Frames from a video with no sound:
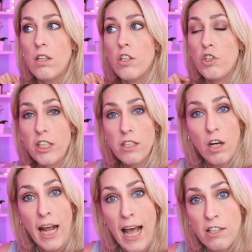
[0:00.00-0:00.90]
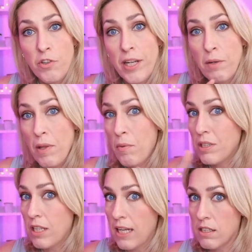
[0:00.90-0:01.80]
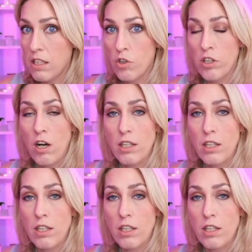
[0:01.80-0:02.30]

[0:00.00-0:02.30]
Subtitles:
She's not answering whether it was an accident or